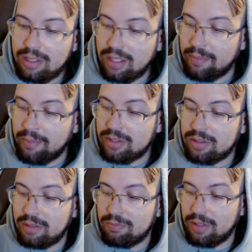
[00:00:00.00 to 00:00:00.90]
I'm
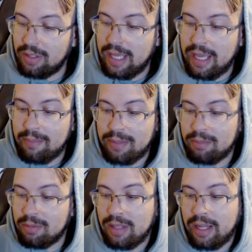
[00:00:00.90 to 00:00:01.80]
actually really happy. I'm
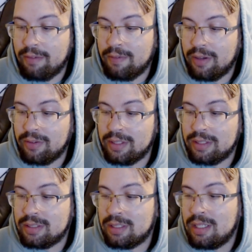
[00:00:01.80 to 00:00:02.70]
glad I found
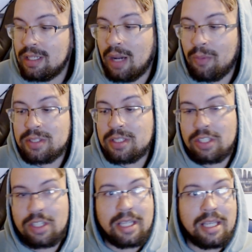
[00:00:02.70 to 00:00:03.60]
this. I wasn't
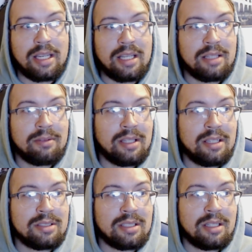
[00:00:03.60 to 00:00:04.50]
gonna get it. Then my
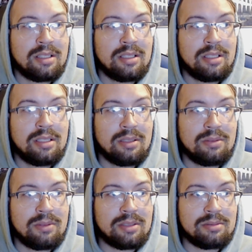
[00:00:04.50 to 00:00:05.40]
lady's like,
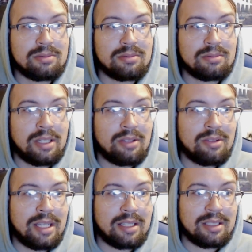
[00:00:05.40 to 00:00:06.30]
"Well, why don't you
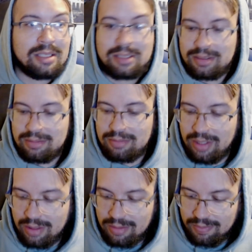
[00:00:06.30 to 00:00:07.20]
get it? It's
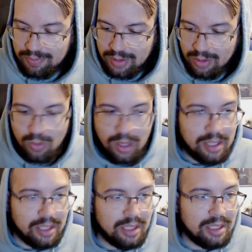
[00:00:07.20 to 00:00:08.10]
you want
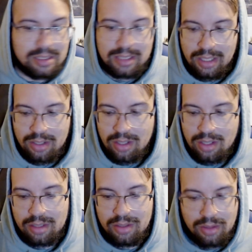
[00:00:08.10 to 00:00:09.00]
it. It's King
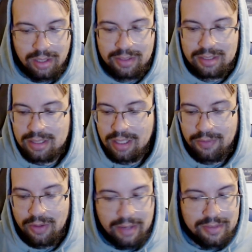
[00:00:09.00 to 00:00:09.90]
Kong. You love this stuff.
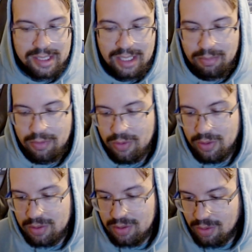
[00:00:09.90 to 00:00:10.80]
You haven't seen it before in
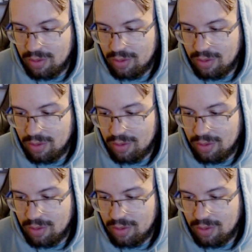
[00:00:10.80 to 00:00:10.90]
store.